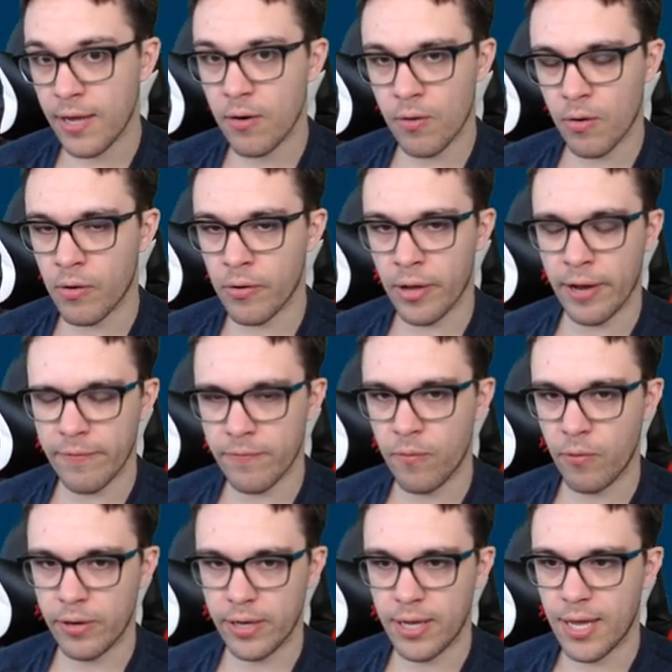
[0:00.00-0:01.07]
They're,
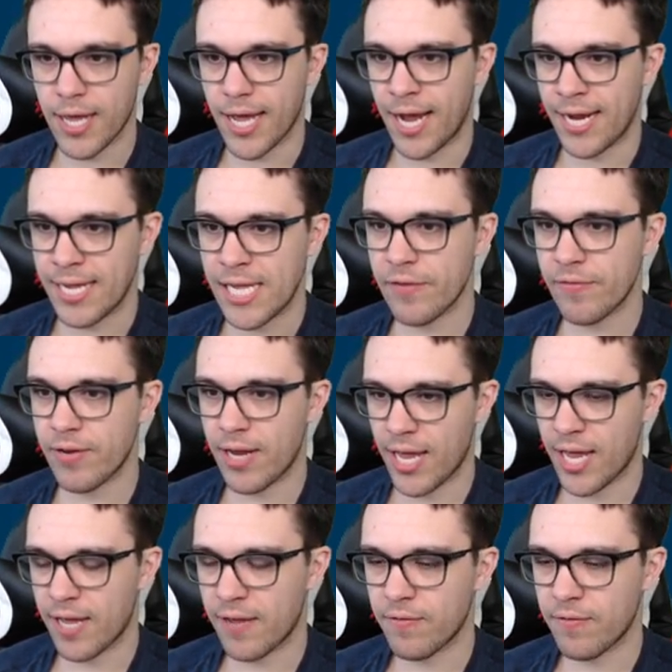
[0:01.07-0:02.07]
they are all at 40.